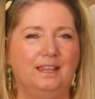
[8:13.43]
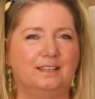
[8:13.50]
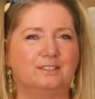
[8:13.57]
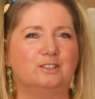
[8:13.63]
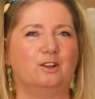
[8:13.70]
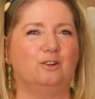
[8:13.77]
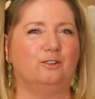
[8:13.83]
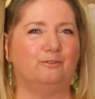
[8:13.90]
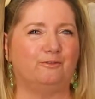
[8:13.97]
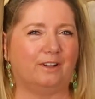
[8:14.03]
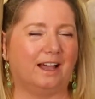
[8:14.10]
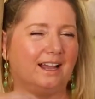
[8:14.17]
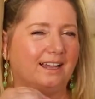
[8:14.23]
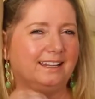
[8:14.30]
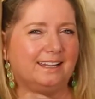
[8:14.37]
So if
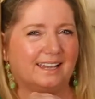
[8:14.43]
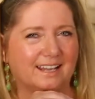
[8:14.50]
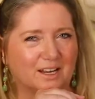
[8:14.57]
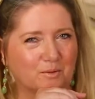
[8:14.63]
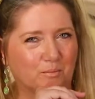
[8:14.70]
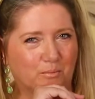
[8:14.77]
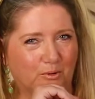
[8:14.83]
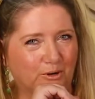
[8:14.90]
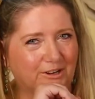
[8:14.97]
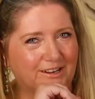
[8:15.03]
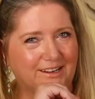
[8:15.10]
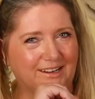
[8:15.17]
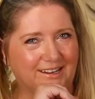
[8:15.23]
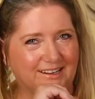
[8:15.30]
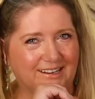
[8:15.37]
I had a boy
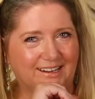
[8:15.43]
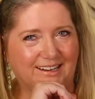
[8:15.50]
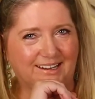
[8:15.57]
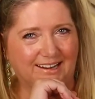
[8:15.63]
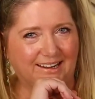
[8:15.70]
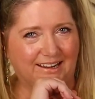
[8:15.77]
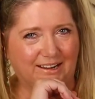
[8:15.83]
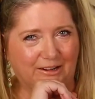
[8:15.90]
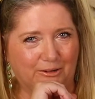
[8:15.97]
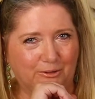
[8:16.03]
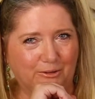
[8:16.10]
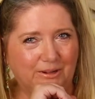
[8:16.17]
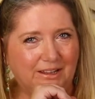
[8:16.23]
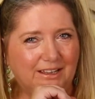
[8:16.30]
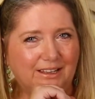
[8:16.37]
kitty
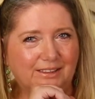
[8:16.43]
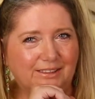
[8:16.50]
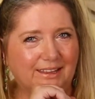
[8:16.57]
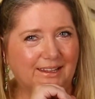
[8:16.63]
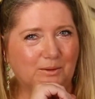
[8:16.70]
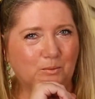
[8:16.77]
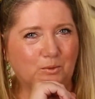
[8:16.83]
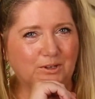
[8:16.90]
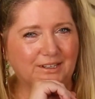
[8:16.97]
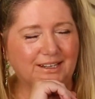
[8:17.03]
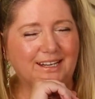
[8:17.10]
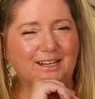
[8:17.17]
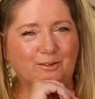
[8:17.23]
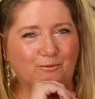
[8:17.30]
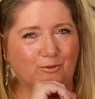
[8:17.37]
now that would
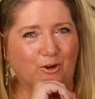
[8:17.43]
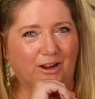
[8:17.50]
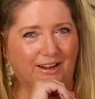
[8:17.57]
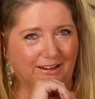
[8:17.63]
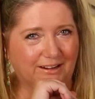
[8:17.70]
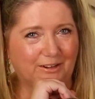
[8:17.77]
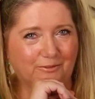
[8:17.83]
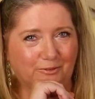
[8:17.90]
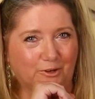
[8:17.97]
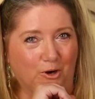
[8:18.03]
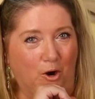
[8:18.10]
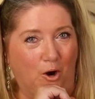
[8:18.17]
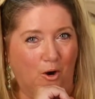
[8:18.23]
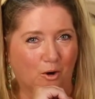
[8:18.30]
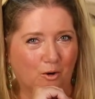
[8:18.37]
need a forever
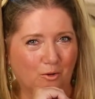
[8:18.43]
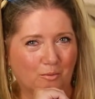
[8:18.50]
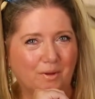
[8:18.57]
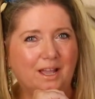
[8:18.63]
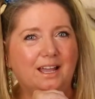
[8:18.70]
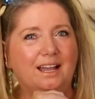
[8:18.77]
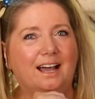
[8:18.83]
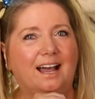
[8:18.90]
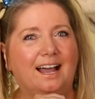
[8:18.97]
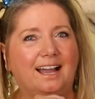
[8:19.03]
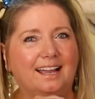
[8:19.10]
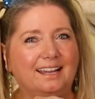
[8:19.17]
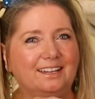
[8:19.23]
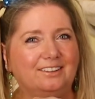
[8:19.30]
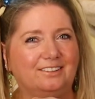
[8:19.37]
home,
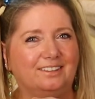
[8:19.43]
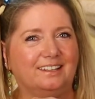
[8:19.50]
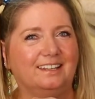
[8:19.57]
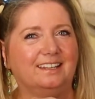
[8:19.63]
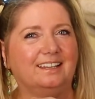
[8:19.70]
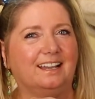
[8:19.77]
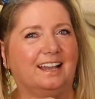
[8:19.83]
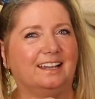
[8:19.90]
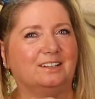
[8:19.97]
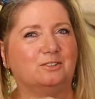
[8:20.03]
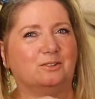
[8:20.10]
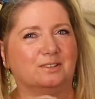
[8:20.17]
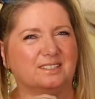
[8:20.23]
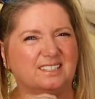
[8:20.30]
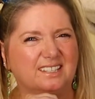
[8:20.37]
I think I'd
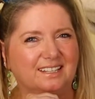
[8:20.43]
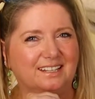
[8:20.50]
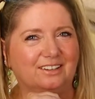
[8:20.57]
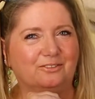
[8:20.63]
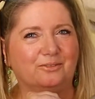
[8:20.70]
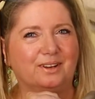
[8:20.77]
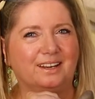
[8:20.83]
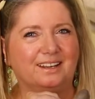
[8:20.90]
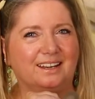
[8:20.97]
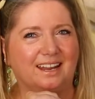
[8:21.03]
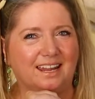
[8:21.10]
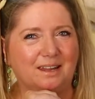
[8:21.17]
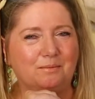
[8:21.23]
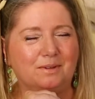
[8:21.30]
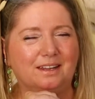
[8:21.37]
consider
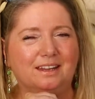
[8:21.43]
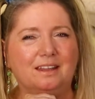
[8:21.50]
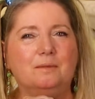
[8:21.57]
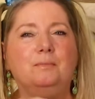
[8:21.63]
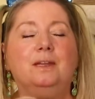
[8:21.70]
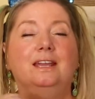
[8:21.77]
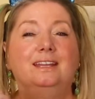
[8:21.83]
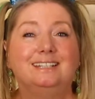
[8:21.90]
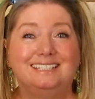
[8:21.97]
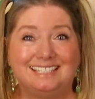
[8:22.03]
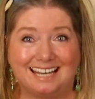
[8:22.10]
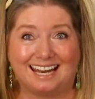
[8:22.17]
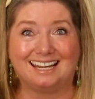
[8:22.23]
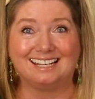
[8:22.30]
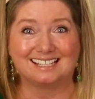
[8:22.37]
renaming him
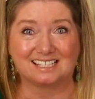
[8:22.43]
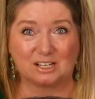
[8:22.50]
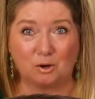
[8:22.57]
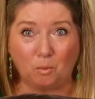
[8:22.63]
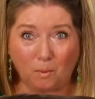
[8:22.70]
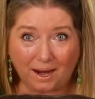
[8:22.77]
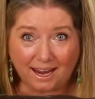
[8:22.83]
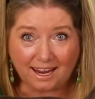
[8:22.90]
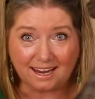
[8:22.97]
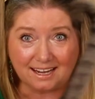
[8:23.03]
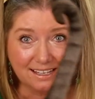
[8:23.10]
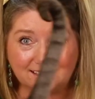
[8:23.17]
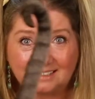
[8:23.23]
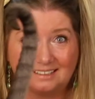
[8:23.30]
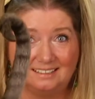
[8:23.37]
Dennis
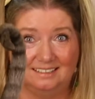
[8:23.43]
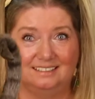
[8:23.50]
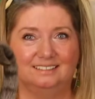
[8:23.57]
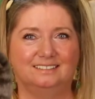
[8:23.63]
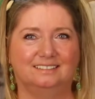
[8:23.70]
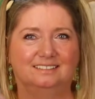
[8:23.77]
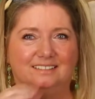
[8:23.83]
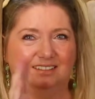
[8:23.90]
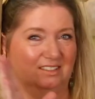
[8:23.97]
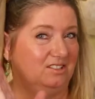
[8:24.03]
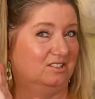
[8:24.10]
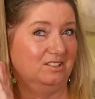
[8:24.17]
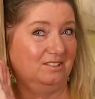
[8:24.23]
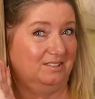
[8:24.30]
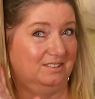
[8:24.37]
Quaid.
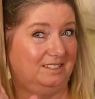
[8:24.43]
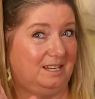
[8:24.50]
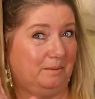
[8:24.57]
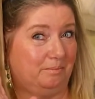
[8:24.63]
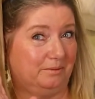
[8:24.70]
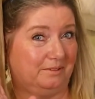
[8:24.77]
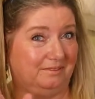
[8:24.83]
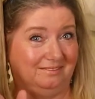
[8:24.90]
Tip.